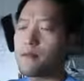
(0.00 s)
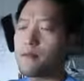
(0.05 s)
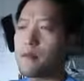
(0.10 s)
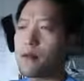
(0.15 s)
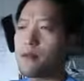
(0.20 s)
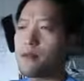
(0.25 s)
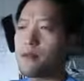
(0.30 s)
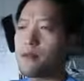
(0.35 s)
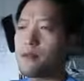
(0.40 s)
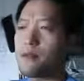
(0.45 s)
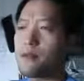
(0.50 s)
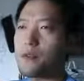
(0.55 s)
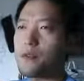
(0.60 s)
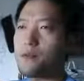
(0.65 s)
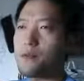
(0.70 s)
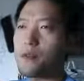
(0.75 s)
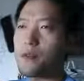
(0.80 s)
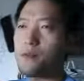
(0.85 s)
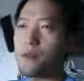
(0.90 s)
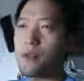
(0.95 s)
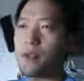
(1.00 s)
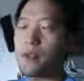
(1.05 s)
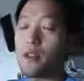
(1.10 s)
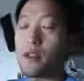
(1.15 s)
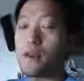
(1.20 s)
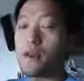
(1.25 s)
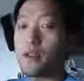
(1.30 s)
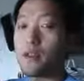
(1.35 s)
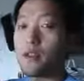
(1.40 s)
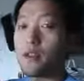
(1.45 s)
also
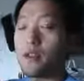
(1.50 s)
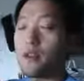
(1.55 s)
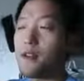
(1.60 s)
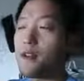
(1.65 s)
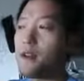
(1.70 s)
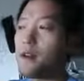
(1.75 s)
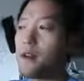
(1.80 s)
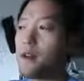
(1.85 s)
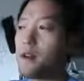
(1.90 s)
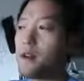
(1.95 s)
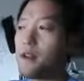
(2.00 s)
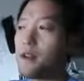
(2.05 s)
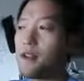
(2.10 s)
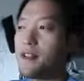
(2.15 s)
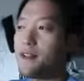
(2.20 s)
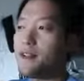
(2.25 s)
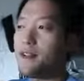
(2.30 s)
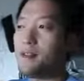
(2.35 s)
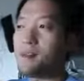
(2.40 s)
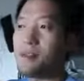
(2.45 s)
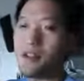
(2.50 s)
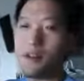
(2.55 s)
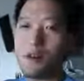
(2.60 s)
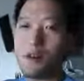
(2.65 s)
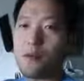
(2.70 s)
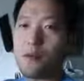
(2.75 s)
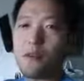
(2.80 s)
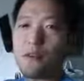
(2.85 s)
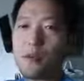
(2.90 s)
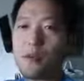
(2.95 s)
1.3. Anything
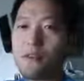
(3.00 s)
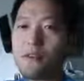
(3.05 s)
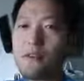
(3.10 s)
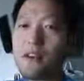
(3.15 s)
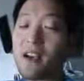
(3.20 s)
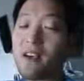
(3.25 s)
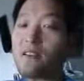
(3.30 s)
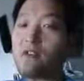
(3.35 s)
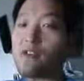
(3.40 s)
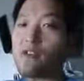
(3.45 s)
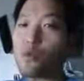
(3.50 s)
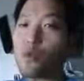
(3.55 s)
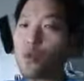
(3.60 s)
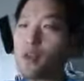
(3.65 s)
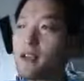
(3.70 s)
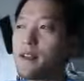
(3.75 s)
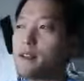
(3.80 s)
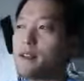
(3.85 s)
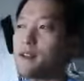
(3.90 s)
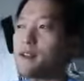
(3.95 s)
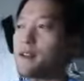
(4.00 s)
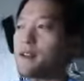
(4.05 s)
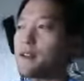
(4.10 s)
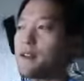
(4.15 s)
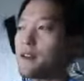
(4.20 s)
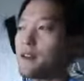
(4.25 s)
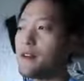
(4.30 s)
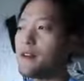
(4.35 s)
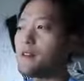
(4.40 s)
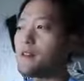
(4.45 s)
below 1.5 is great,
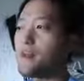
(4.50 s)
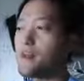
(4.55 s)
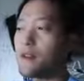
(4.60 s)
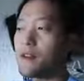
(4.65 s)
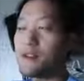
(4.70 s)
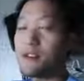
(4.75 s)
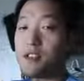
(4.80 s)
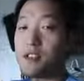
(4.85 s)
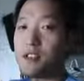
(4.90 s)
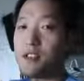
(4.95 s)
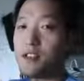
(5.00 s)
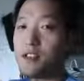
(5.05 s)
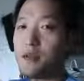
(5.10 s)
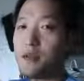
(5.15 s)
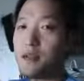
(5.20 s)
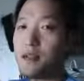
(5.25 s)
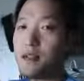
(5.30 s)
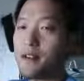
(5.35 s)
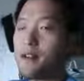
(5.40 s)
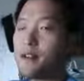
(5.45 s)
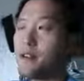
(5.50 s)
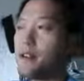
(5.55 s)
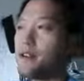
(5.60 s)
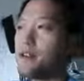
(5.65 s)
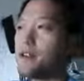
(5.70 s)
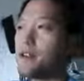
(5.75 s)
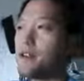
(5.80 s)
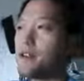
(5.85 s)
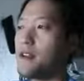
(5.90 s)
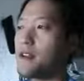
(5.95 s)
for the CDMA
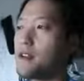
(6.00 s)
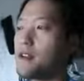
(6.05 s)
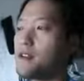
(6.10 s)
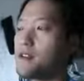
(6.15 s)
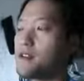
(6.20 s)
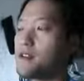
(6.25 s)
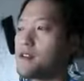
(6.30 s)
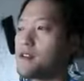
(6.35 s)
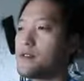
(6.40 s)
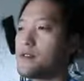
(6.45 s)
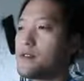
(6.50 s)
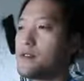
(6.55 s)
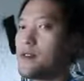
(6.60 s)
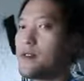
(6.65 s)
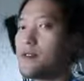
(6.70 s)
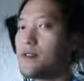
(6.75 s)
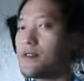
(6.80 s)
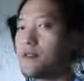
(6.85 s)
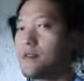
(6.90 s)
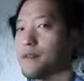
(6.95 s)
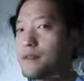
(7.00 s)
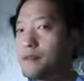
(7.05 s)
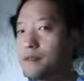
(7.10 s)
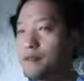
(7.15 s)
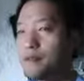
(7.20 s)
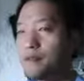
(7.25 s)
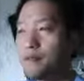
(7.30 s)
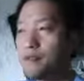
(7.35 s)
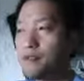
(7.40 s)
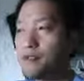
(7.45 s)
version. So
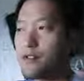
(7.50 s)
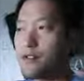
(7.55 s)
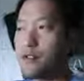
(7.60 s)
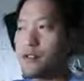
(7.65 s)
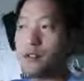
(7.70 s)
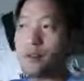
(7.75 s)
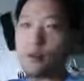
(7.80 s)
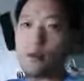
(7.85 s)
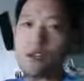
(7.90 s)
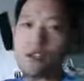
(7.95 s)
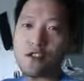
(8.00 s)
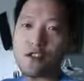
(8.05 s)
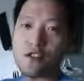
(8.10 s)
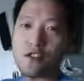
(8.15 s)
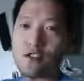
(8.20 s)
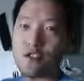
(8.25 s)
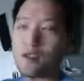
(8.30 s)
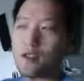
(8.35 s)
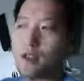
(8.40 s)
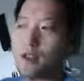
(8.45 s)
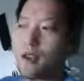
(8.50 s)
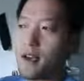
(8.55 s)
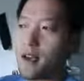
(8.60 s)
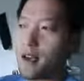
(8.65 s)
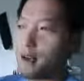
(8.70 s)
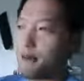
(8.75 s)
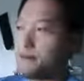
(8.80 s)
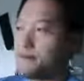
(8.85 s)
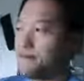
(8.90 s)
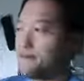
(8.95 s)
shoot your questions
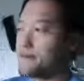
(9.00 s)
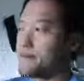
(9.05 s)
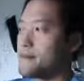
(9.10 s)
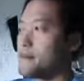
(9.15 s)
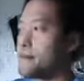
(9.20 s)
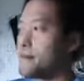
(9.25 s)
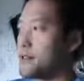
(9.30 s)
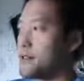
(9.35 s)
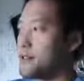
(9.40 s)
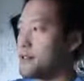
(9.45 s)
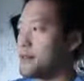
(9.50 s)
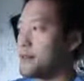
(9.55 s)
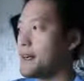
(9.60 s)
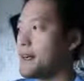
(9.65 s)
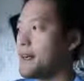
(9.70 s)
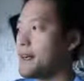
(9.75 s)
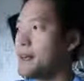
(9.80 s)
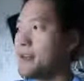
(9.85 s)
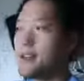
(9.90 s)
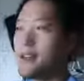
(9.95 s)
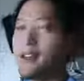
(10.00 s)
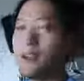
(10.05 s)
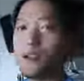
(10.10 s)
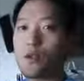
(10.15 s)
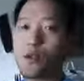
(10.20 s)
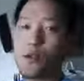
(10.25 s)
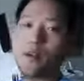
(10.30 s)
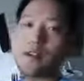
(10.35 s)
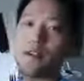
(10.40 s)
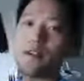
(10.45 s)
to my
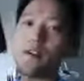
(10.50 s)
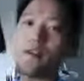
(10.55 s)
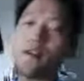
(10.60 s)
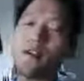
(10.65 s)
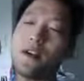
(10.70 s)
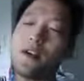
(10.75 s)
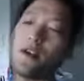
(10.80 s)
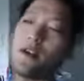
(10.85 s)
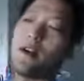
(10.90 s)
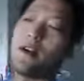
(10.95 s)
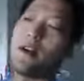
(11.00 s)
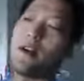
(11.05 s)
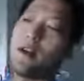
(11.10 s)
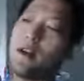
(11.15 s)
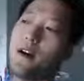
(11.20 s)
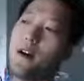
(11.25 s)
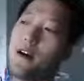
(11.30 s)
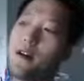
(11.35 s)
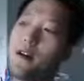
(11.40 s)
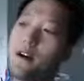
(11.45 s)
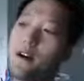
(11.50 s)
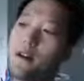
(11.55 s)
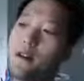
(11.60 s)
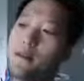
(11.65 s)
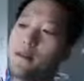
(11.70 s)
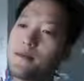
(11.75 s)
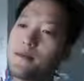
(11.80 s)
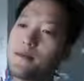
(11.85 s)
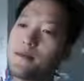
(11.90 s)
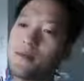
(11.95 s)
Twitter,
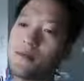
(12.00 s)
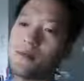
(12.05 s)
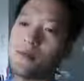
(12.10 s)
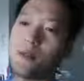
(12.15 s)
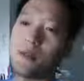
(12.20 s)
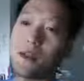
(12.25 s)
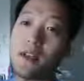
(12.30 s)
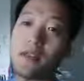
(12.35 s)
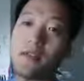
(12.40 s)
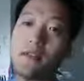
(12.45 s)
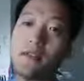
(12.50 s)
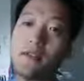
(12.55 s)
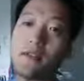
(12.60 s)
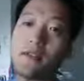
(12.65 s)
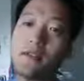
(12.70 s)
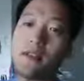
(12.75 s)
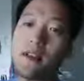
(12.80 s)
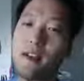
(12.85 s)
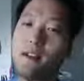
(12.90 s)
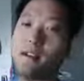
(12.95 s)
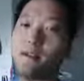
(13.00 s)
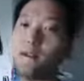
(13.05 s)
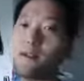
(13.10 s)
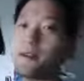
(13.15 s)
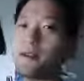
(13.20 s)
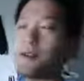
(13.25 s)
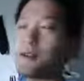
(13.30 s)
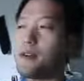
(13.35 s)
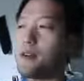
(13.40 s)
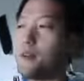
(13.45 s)
Google Plus,
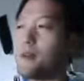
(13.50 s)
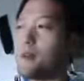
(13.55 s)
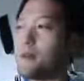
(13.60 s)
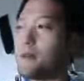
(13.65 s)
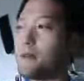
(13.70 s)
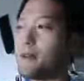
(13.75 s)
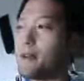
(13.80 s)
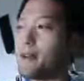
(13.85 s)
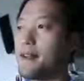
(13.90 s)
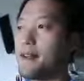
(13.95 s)
Facebook, or my